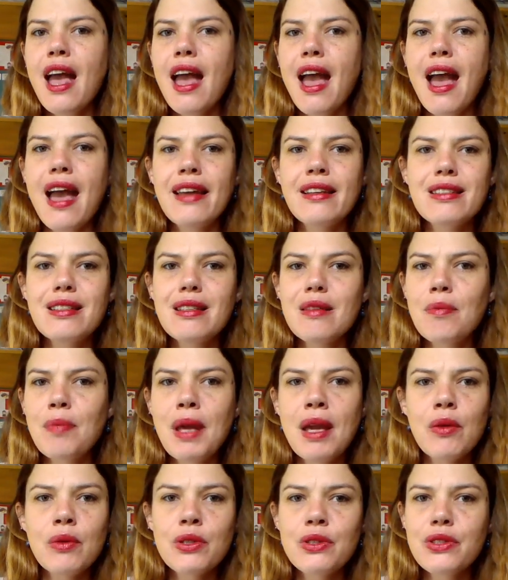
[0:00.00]
and
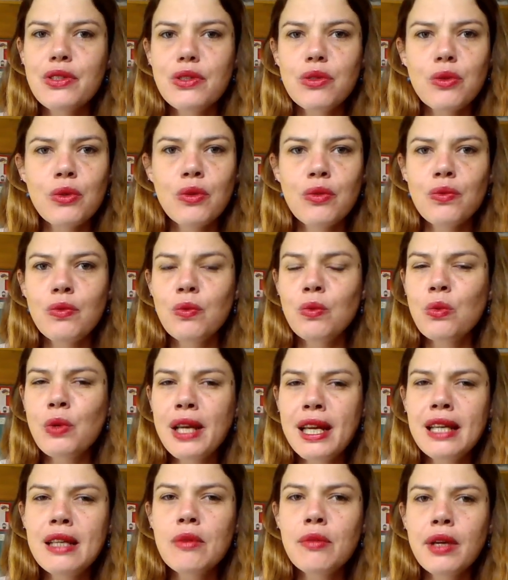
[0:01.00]
parents sort of
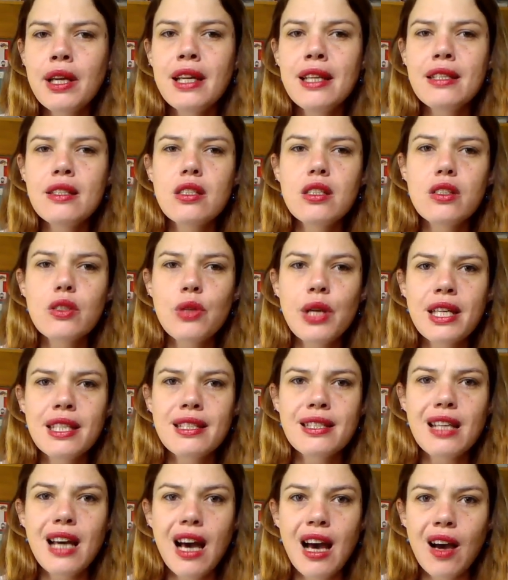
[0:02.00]
really
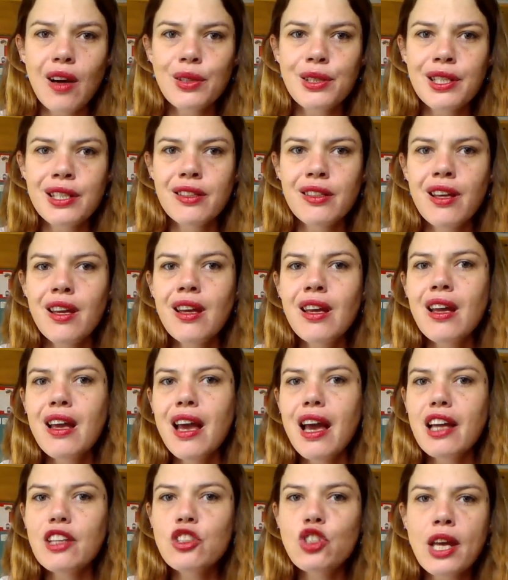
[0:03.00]
stressed out and
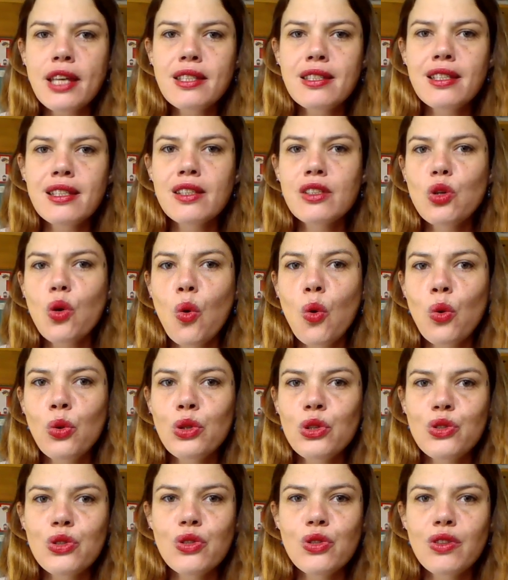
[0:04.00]
adjusting to all
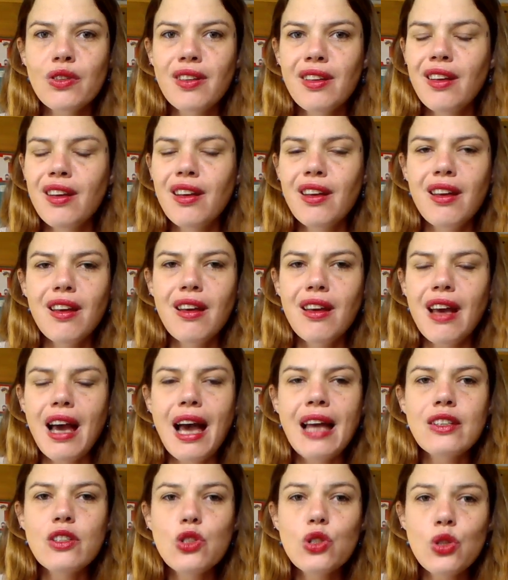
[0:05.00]
this
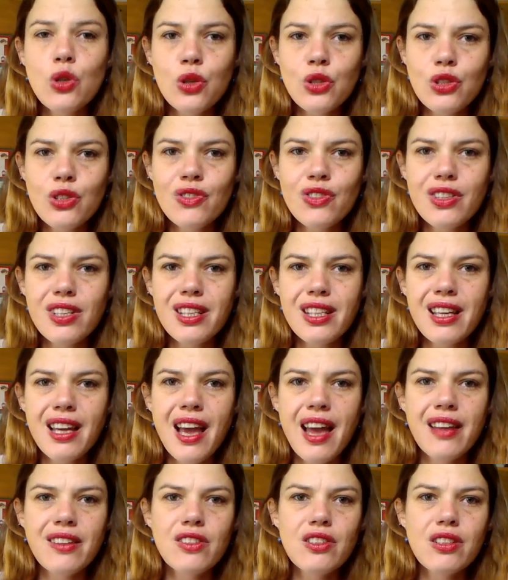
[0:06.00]
uncertainty
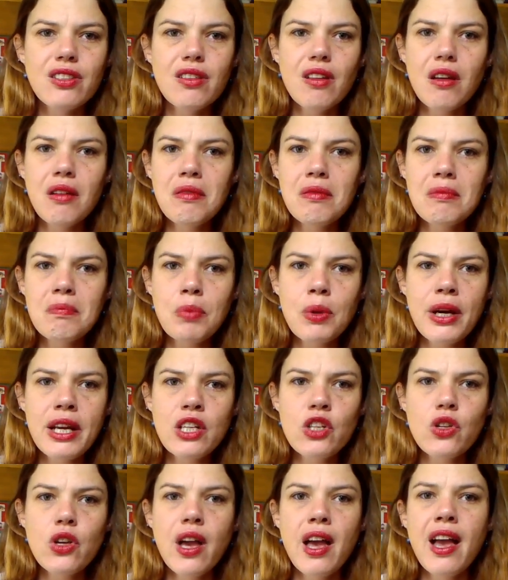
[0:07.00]
and
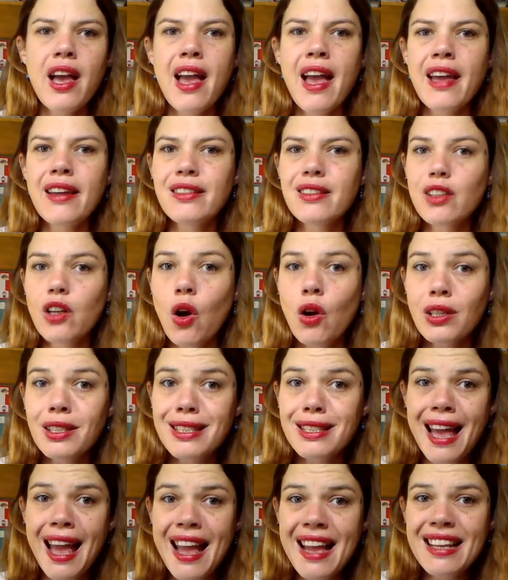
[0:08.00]
pressure and
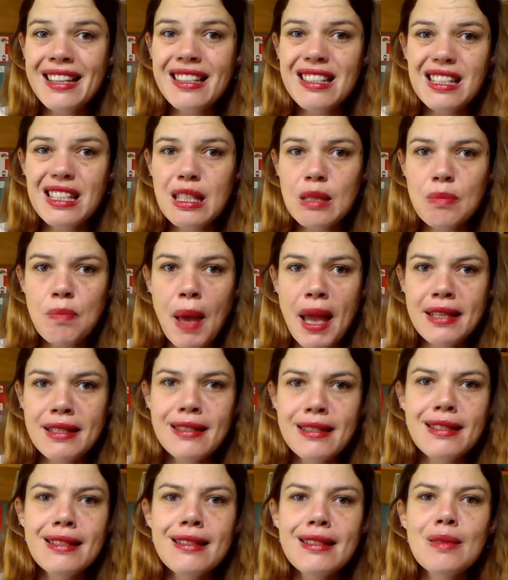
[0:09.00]
contained
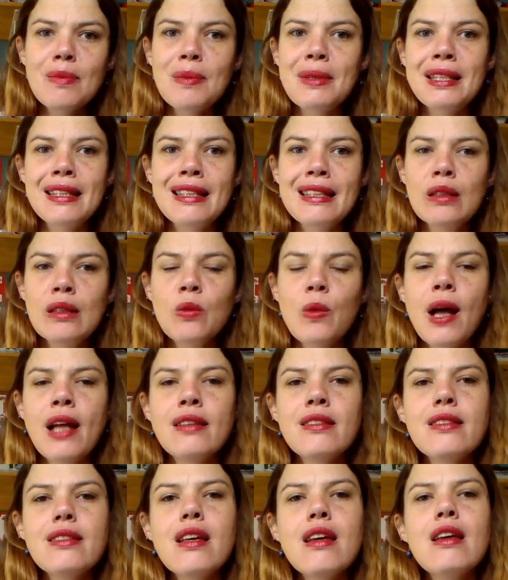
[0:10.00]
spaces with little
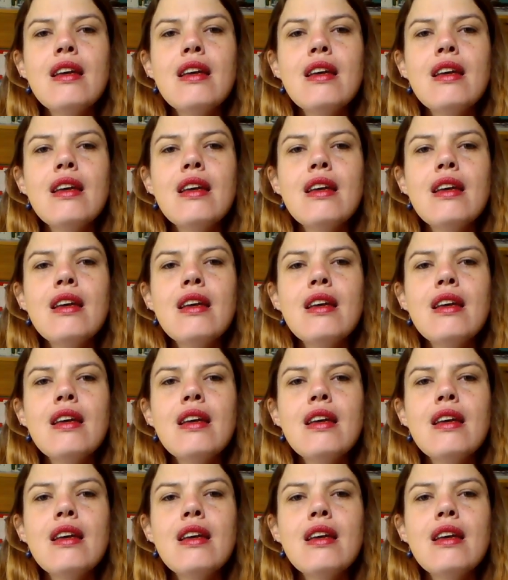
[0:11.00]
ones,